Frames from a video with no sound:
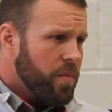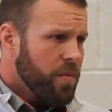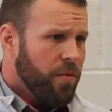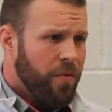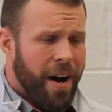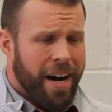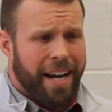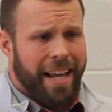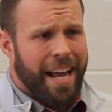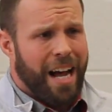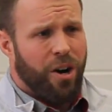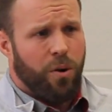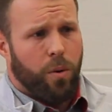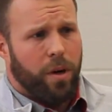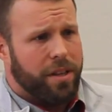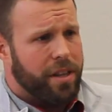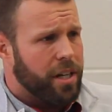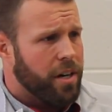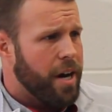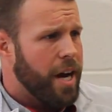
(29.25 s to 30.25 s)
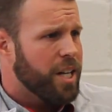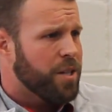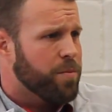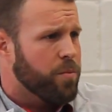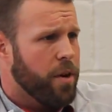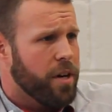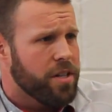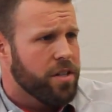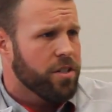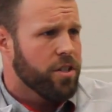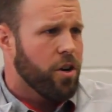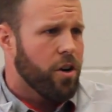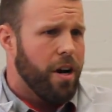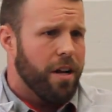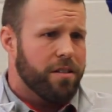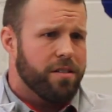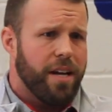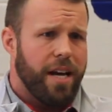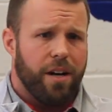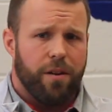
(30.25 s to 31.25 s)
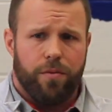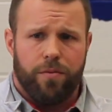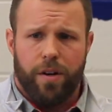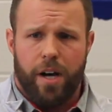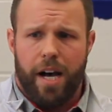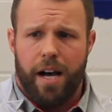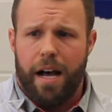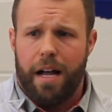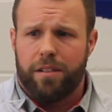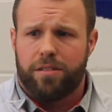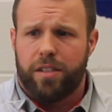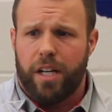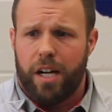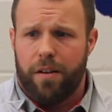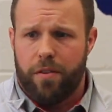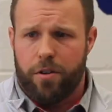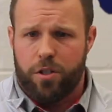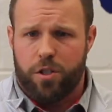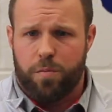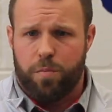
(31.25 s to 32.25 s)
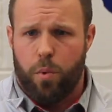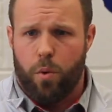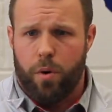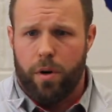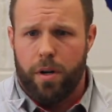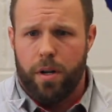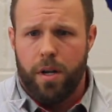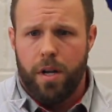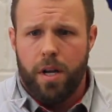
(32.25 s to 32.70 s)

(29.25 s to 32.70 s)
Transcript: Finding out what their aspirations are outside of their sport.